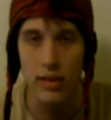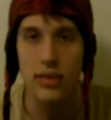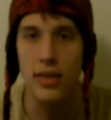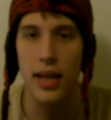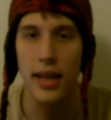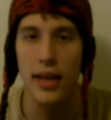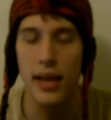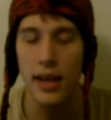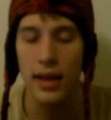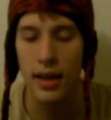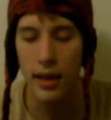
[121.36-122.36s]
the
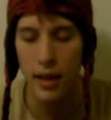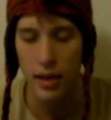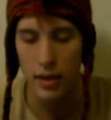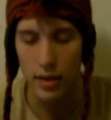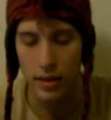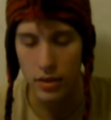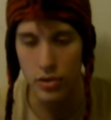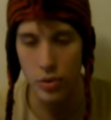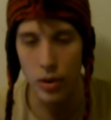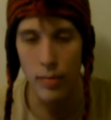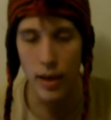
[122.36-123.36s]
setting, the
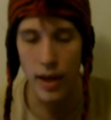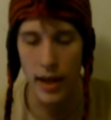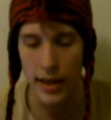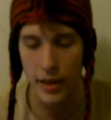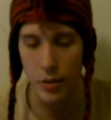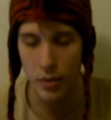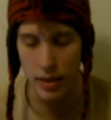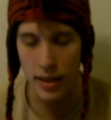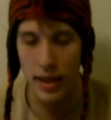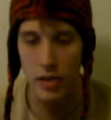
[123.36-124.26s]
story behind it, what